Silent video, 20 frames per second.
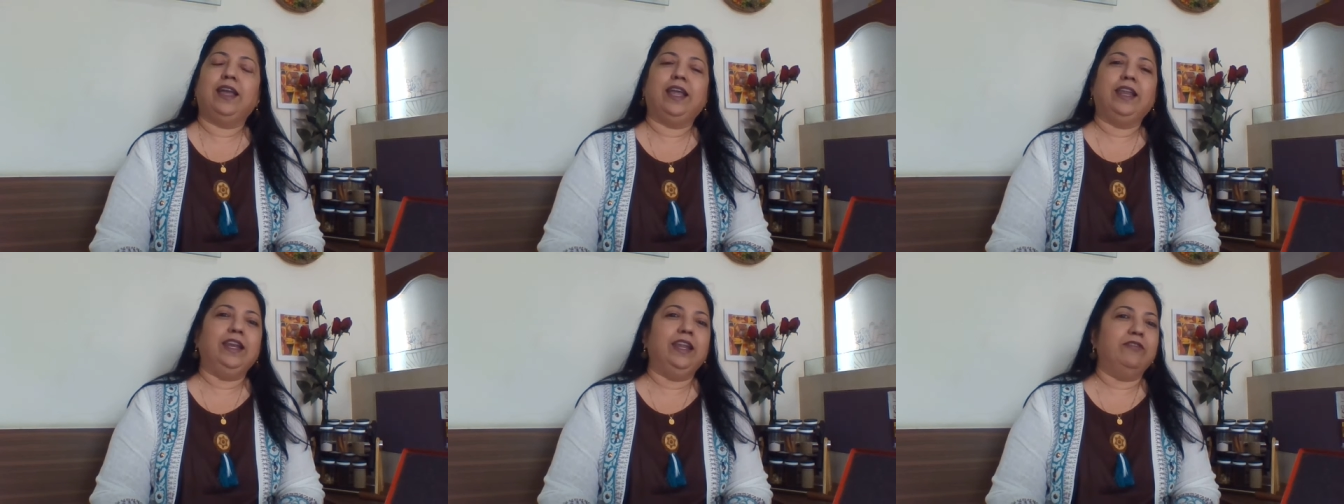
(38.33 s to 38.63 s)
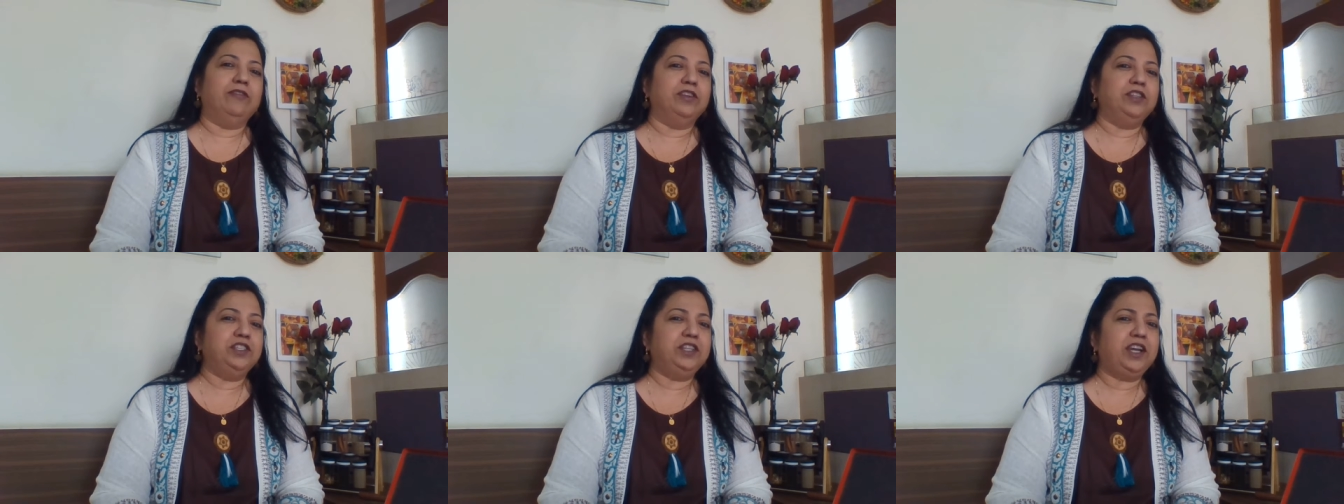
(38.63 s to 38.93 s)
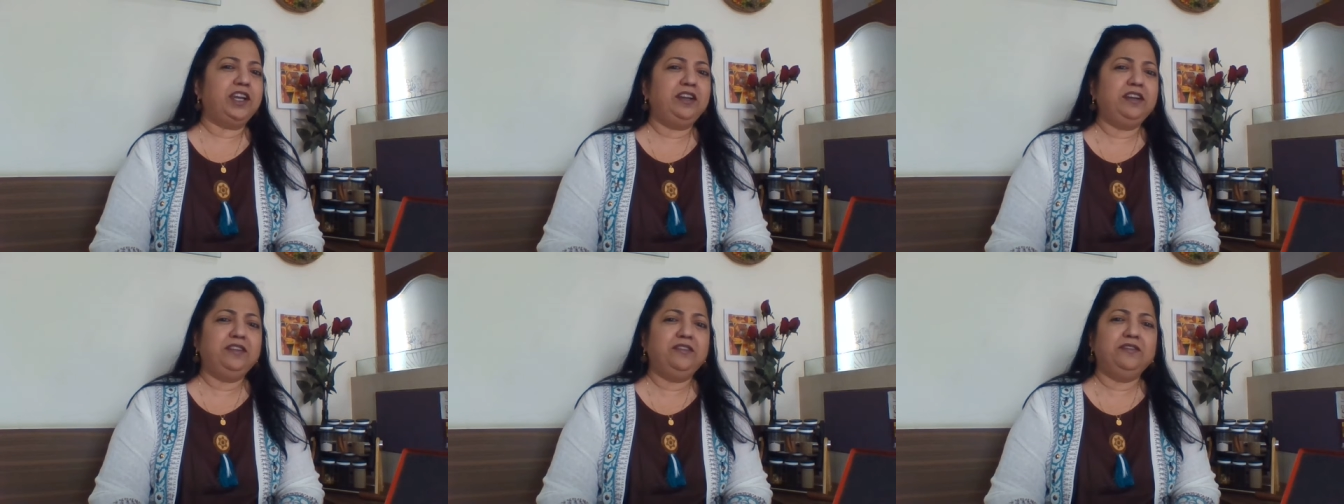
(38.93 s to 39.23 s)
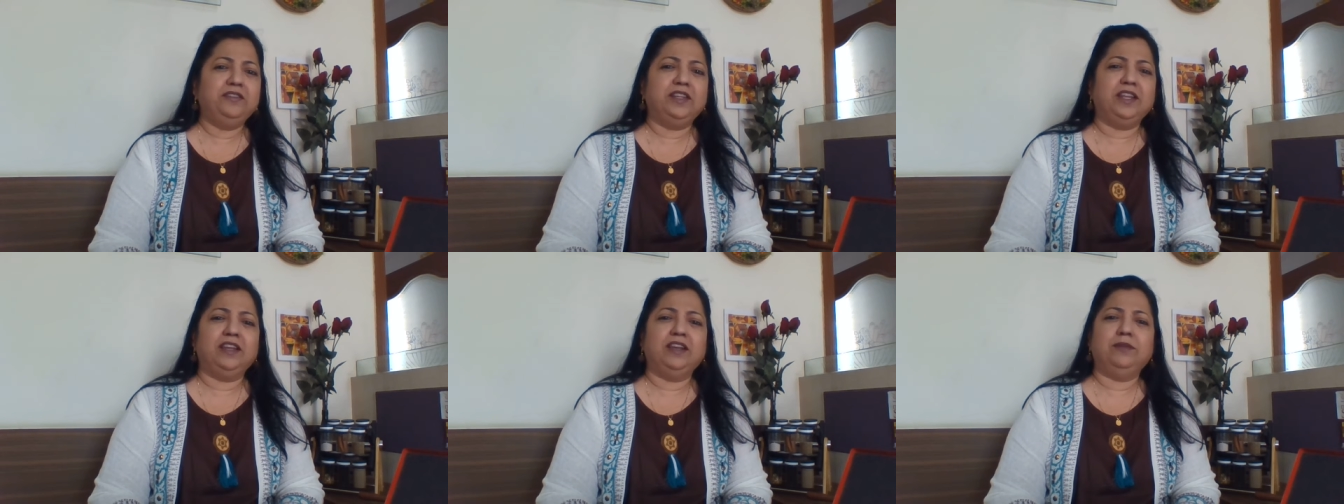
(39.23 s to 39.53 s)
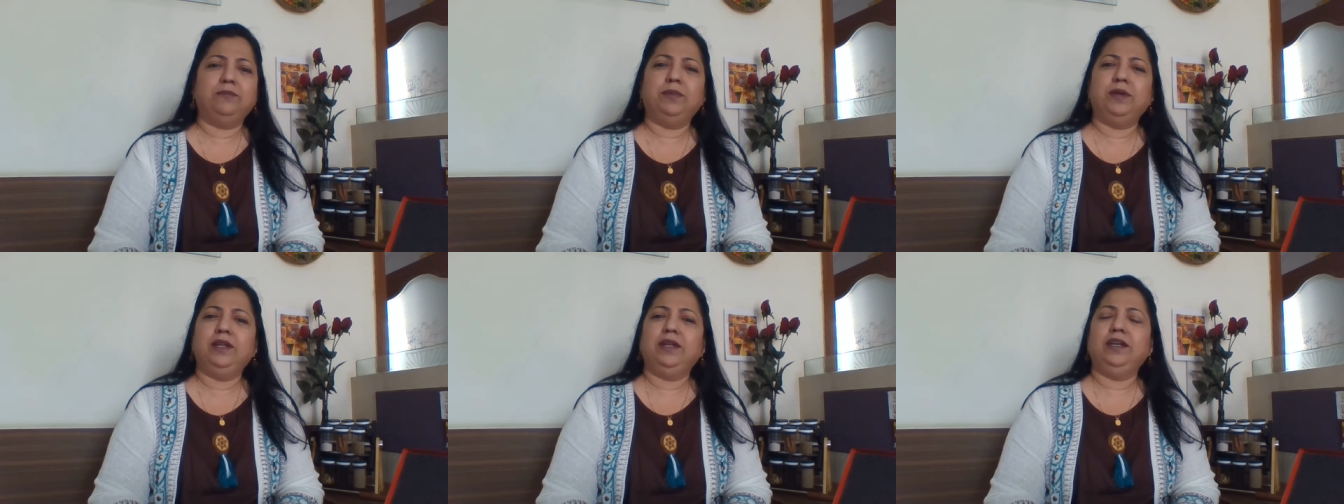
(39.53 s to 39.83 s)
I never shared it with
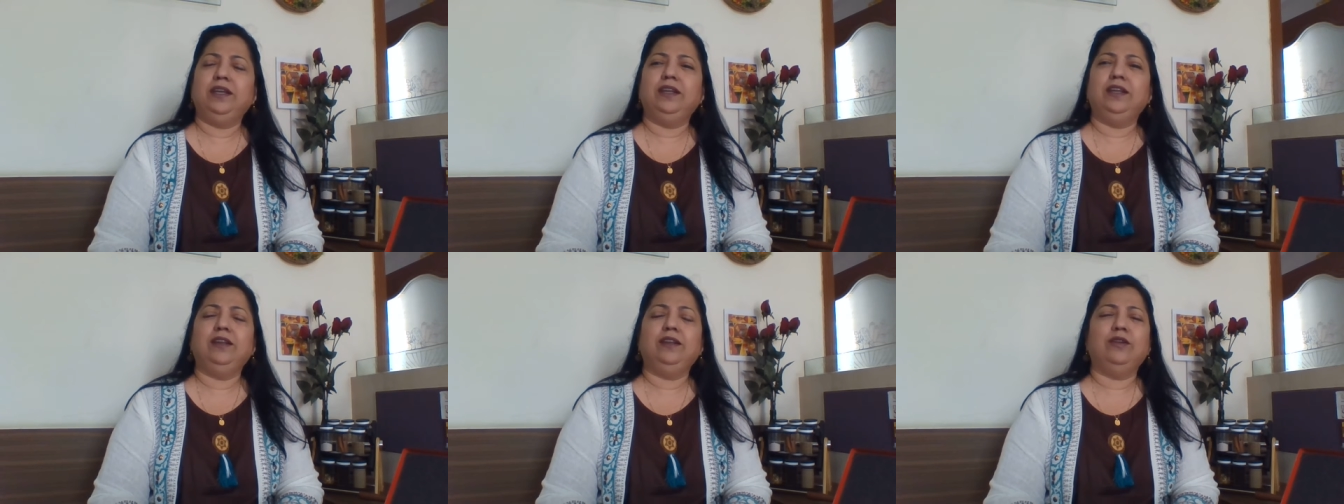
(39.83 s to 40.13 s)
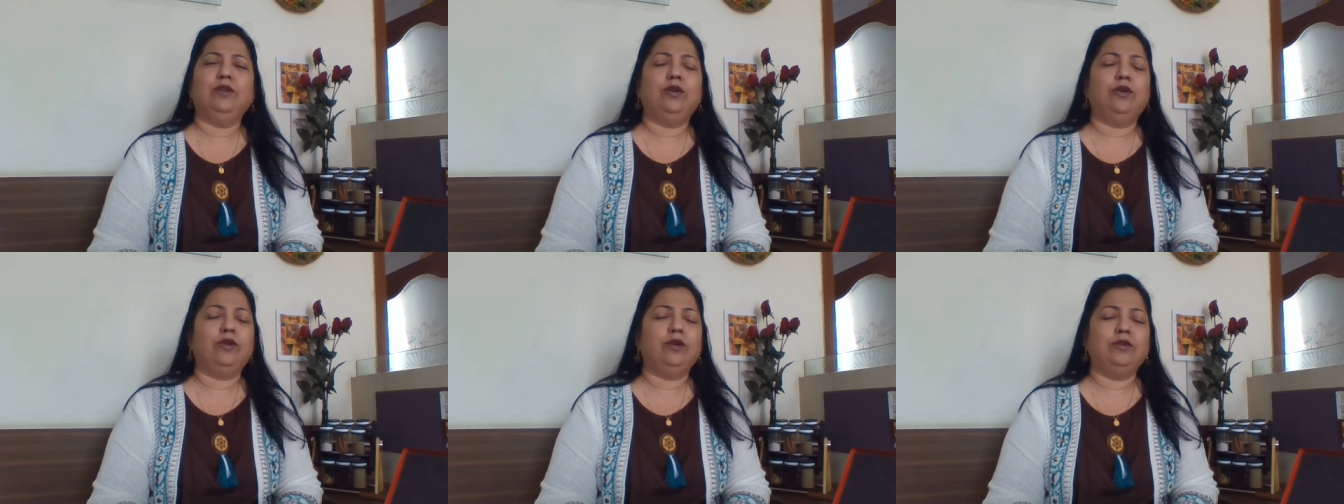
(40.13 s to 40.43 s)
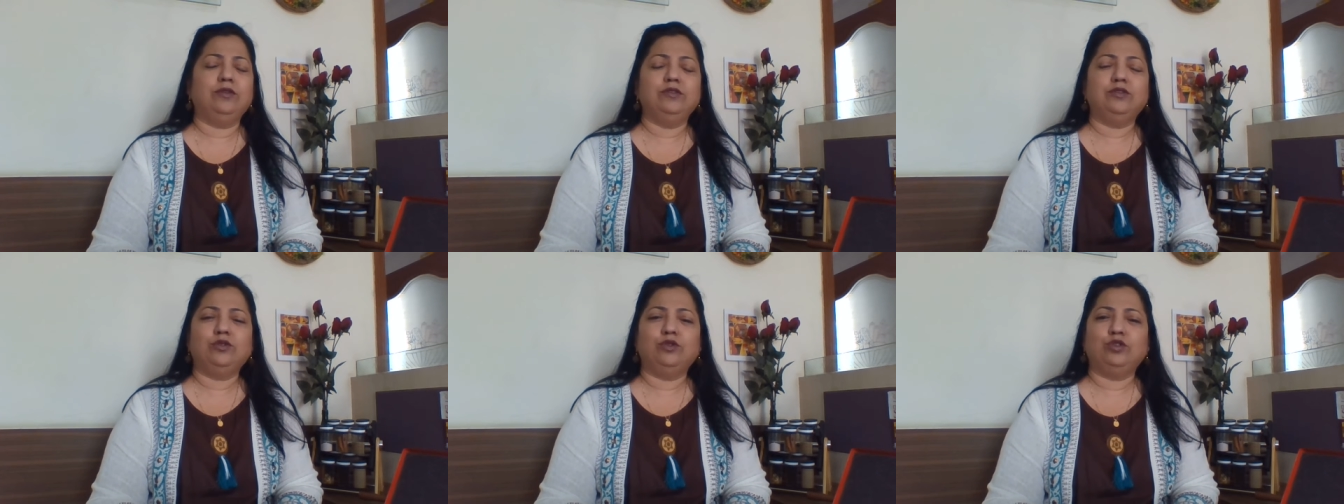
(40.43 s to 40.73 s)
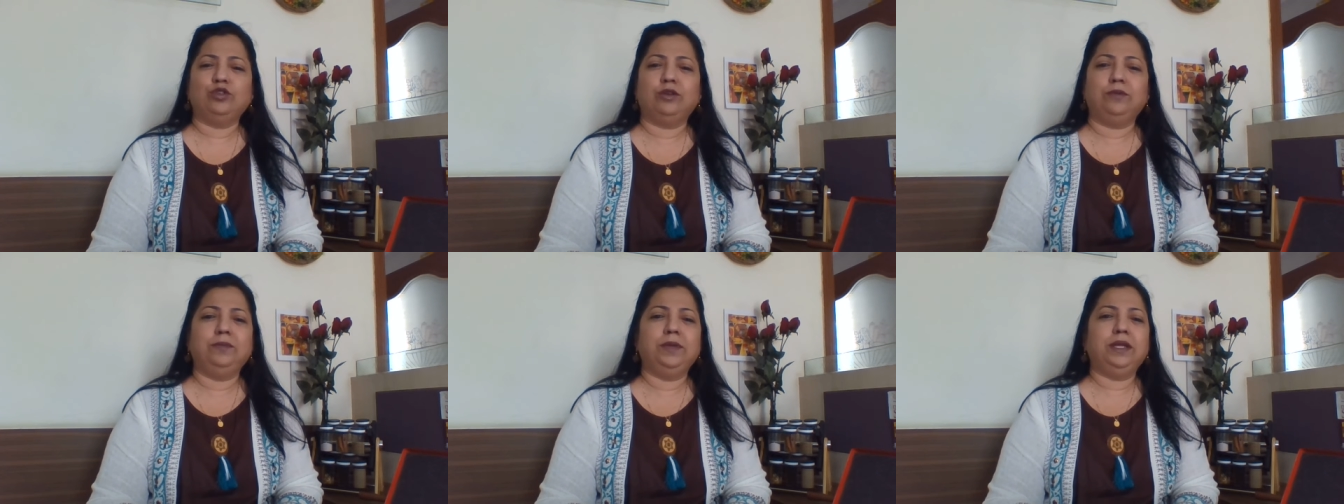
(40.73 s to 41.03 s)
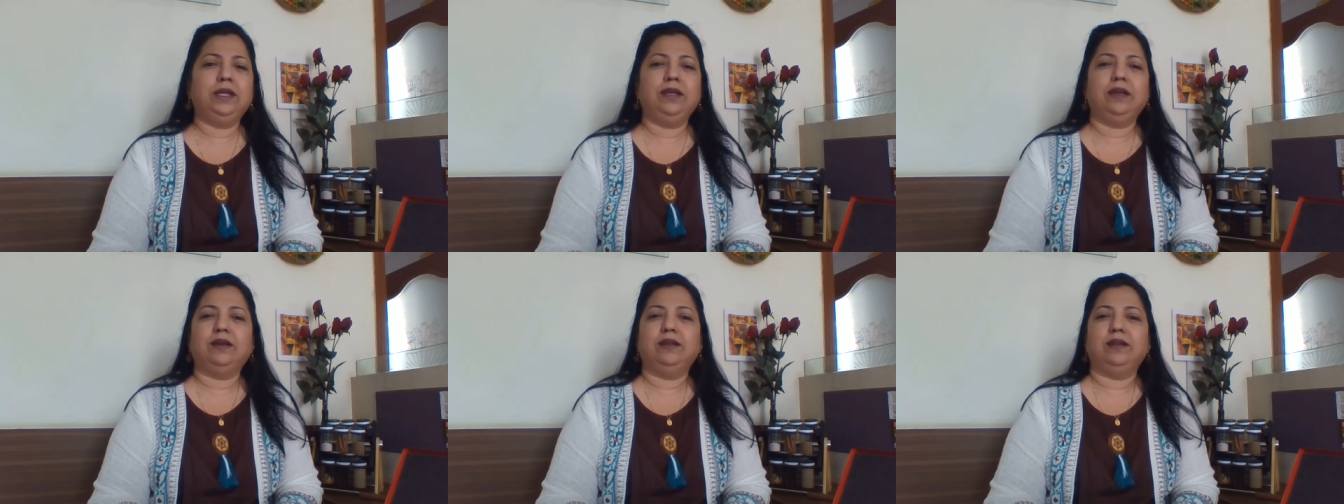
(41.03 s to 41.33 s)
anybody, nor on social
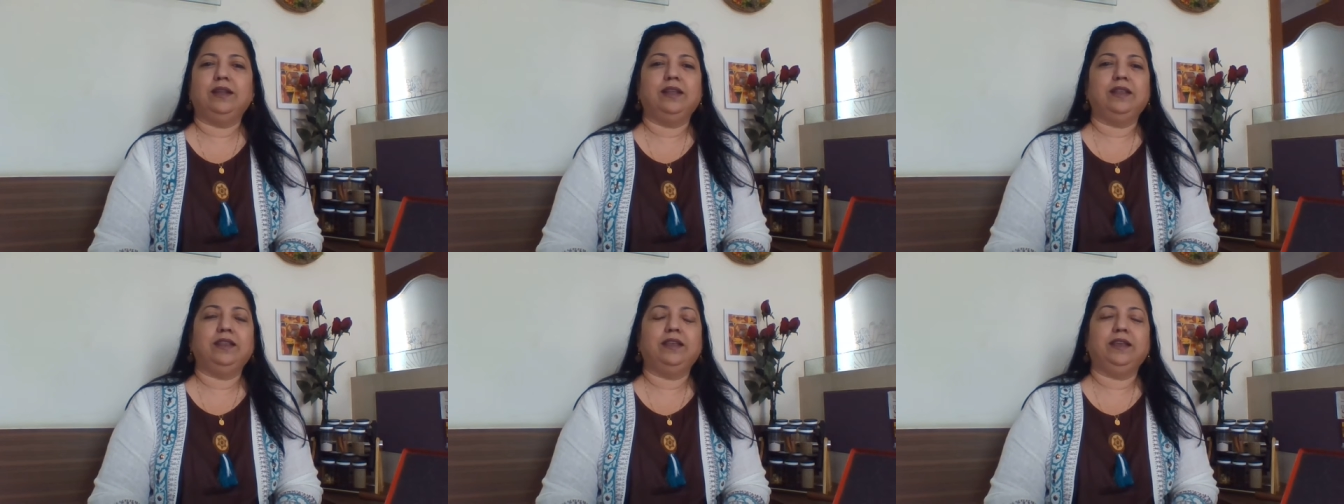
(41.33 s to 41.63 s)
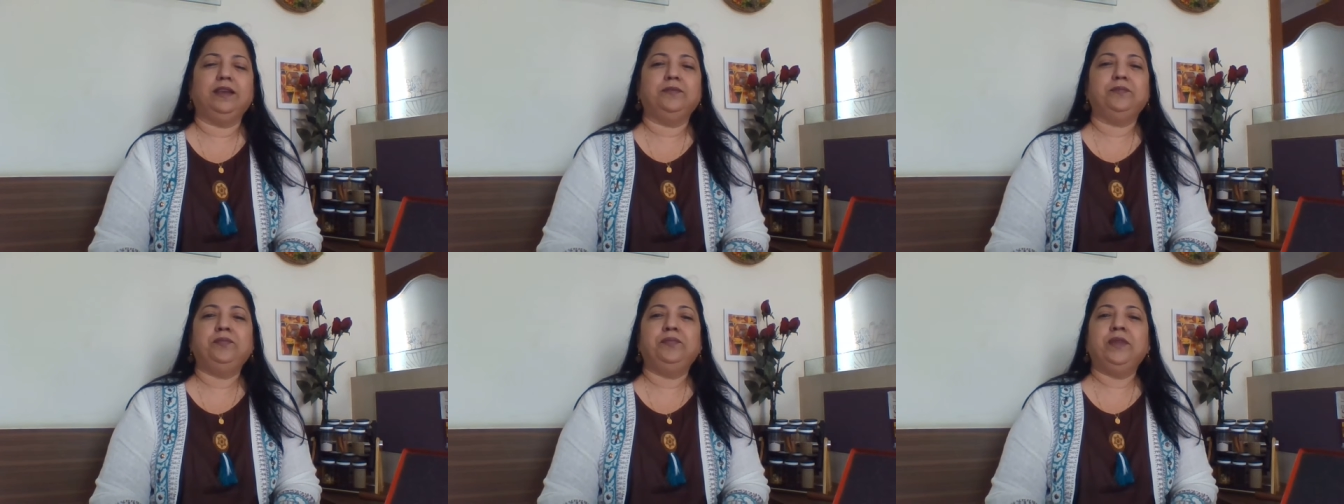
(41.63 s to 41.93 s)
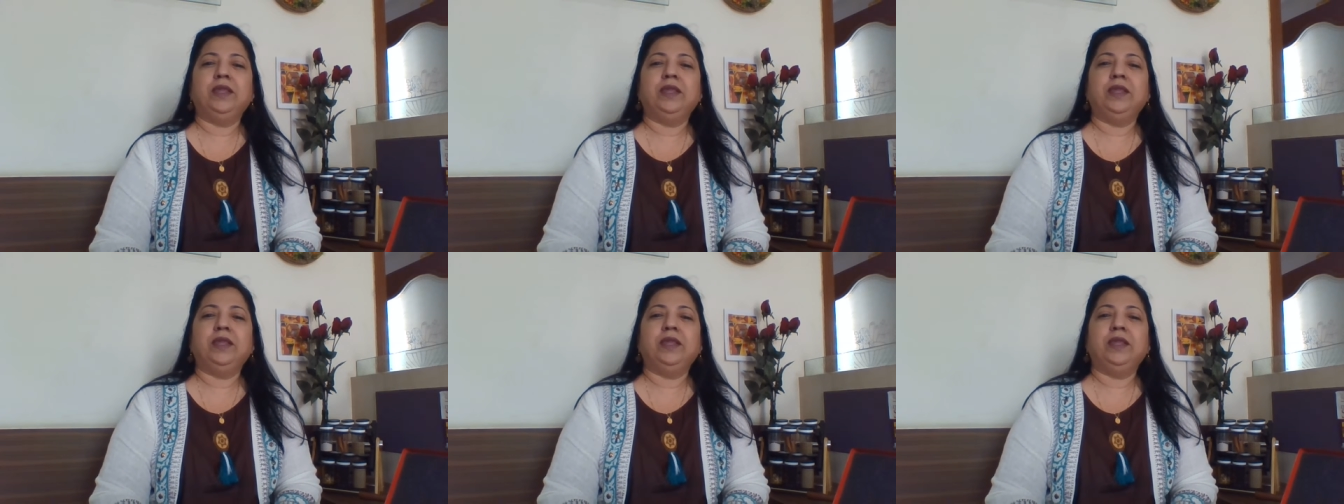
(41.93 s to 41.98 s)
media, nothing.